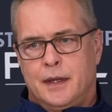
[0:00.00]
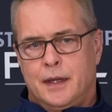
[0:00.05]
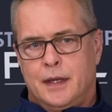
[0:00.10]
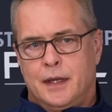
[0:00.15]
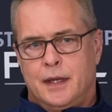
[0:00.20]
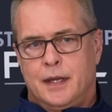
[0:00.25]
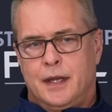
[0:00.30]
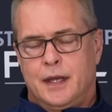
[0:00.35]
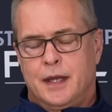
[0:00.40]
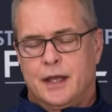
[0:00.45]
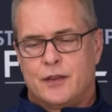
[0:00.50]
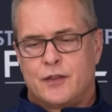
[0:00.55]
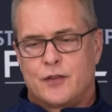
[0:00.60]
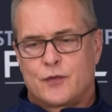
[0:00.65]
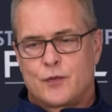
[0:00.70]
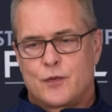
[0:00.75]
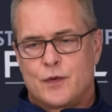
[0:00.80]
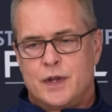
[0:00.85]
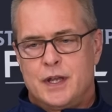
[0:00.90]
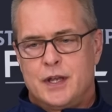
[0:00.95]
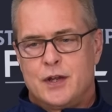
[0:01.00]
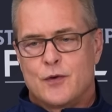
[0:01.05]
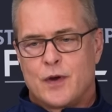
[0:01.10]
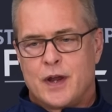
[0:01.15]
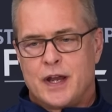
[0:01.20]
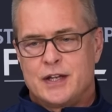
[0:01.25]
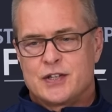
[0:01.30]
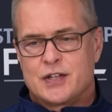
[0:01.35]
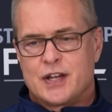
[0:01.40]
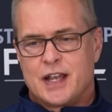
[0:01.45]
he had three
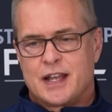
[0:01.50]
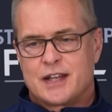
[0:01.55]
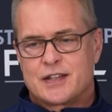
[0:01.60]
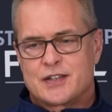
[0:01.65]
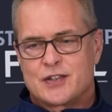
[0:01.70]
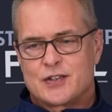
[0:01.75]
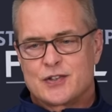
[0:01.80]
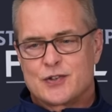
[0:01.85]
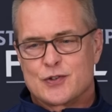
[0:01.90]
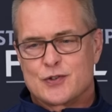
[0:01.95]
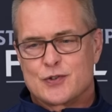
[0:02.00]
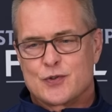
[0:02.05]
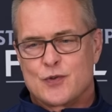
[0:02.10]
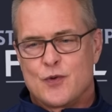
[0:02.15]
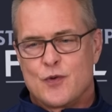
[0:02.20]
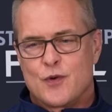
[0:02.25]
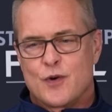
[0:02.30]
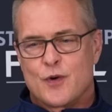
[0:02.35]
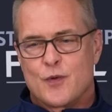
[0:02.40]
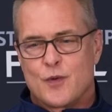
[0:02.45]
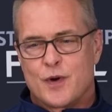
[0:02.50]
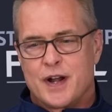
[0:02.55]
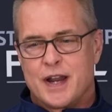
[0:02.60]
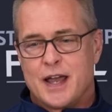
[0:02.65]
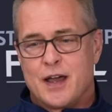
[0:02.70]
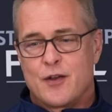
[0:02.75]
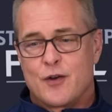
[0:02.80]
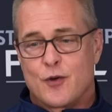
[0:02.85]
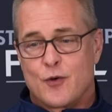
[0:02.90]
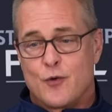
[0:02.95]
great chances to score, and we're
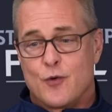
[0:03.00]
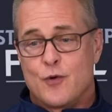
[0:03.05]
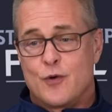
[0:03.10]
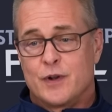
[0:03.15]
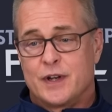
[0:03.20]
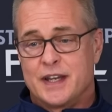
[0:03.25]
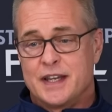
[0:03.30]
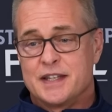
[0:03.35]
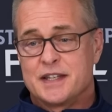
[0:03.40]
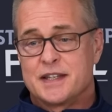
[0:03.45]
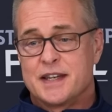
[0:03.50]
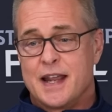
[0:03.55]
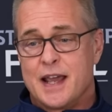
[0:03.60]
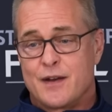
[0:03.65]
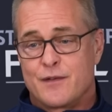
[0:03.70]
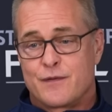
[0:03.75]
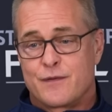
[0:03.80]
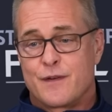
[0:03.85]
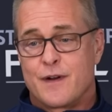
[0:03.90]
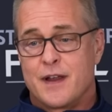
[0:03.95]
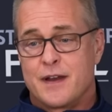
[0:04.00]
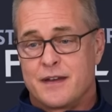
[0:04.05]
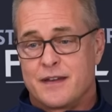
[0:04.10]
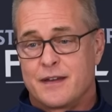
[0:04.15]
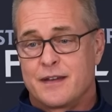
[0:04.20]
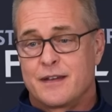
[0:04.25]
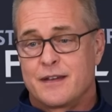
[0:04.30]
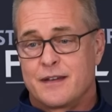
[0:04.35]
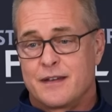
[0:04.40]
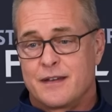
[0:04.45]
down a goal, and he's net
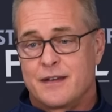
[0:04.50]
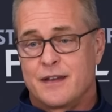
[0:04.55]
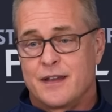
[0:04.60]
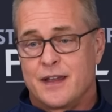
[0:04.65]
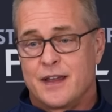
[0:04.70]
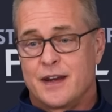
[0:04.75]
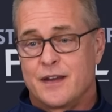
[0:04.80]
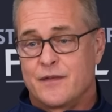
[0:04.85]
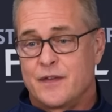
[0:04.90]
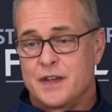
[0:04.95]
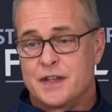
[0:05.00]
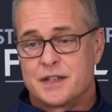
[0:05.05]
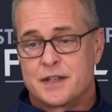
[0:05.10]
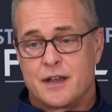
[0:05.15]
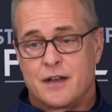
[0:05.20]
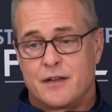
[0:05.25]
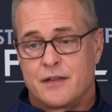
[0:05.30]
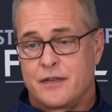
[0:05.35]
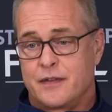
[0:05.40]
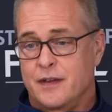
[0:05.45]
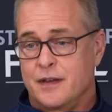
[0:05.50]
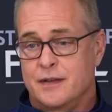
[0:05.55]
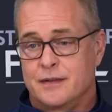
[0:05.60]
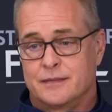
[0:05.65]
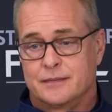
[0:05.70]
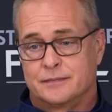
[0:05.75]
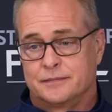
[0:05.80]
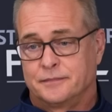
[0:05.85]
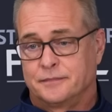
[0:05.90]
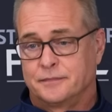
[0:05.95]
front. And if he's healthy,
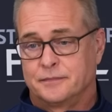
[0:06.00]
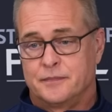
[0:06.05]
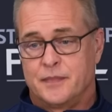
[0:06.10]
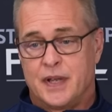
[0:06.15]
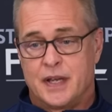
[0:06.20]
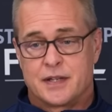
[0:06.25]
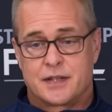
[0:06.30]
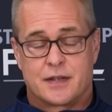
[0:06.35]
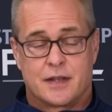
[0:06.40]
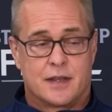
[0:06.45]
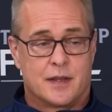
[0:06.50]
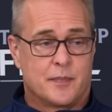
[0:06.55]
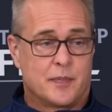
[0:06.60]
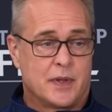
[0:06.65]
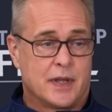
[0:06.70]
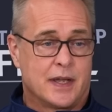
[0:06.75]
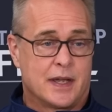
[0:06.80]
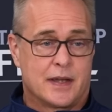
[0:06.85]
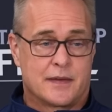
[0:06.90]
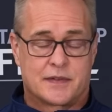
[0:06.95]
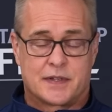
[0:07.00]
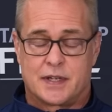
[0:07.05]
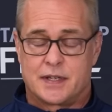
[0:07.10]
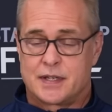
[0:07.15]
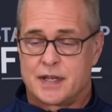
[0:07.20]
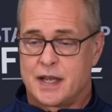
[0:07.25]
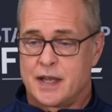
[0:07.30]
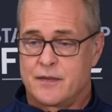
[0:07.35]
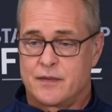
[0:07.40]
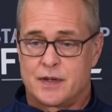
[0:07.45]
based on the playoffs
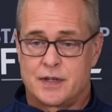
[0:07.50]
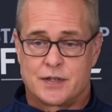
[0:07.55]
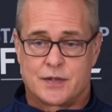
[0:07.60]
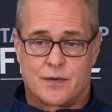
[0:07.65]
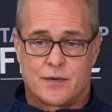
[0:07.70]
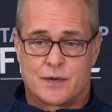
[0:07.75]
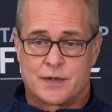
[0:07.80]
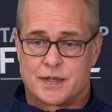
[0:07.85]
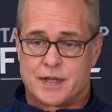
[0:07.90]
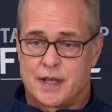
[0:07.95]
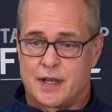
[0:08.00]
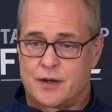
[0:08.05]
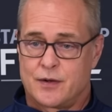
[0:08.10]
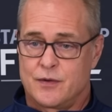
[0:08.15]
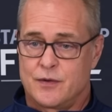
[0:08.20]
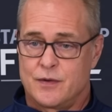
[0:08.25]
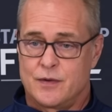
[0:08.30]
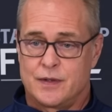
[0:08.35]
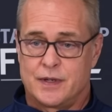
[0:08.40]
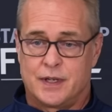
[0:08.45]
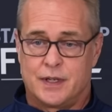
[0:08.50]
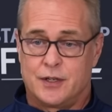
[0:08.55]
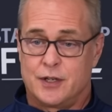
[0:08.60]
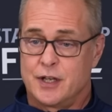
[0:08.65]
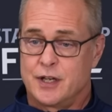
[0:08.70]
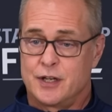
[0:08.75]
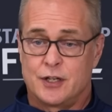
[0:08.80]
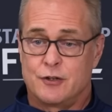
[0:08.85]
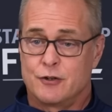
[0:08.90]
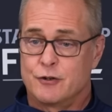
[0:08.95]
he's having, he scores that goal, and he,
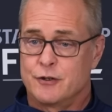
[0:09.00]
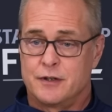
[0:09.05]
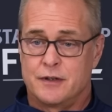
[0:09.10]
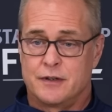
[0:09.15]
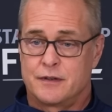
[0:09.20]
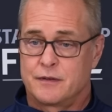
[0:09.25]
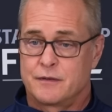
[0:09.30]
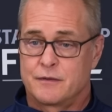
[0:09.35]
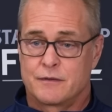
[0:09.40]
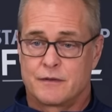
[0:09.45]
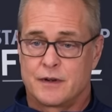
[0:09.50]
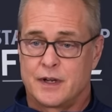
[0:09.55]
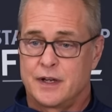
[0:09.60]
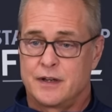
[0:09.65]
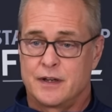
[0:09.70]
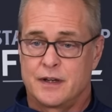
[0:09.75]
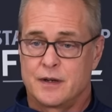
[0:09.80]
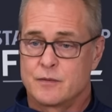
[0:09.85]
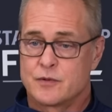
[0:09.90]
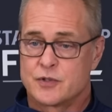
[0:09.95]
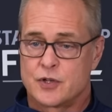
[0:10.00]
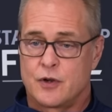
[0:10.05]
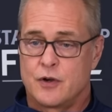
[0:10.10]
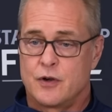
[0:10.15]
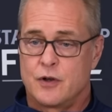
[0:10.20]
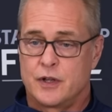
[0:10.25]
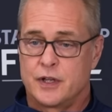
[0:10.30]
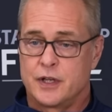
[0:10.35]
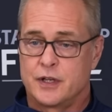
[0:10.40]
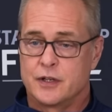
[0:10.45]
and he couldn't, right? And it was
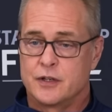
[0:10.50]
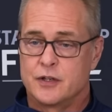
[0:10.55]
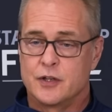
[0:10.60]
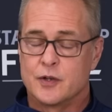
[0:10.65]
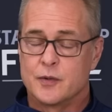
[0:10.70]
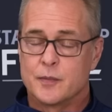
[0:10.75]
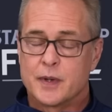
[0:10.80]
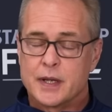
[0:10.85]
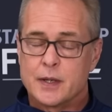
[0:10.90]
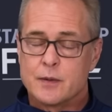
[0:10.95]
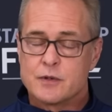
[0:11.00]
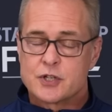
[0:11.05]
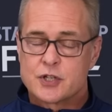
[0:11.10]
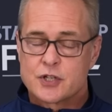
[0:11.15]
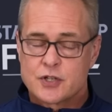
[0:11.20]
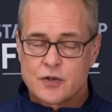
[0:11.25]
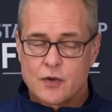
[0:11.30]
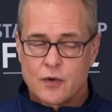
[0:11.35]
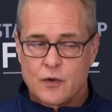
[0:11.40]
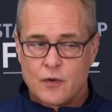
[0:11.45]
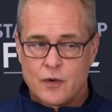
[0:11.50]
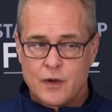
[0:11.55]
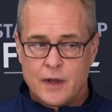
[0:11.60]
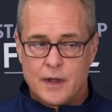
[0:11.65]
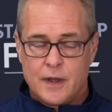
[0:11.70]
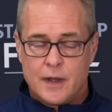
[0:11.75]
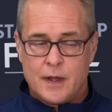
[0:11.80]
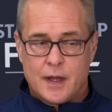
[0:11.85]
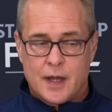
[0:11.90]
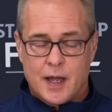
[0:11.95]
all he could do. But he was so.
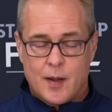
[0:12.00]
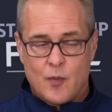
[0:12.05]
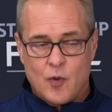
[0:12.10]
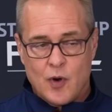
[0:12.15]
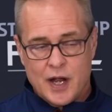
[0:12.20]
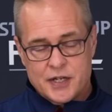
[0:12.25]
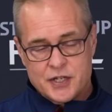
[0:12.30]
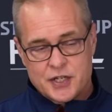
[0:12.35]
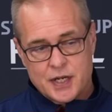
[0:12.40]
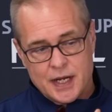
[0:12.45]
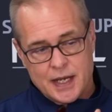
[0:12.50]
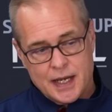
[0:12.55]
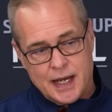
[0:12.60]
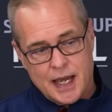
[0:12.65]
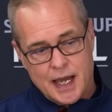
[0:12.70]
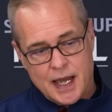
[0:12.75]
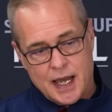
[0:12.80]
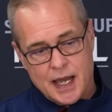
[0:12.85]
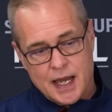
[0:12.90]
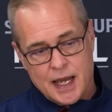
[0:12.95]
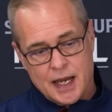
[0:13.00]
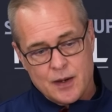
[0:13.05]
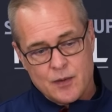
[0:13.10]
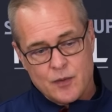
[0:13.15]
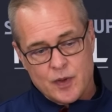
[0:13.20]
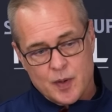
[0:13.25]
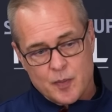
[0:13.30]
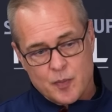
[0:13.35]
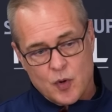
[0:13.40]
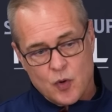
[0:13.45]
I'm watching a guy
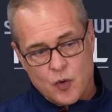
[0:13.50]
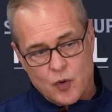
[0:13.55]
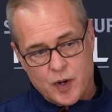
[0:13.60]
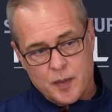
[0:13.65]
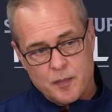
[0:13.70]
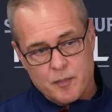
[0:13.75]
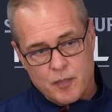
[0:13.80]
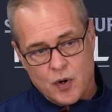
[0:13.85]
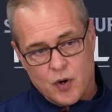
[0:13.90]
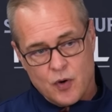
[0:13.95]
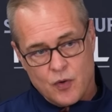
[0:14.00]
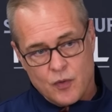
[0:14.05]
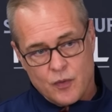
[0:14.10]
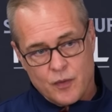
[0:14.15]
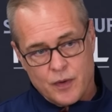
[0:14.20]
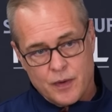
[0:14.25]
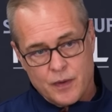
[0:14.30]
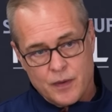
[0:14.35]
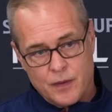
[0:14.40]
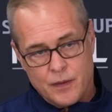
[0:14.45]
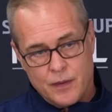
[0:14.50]
with a broken bone,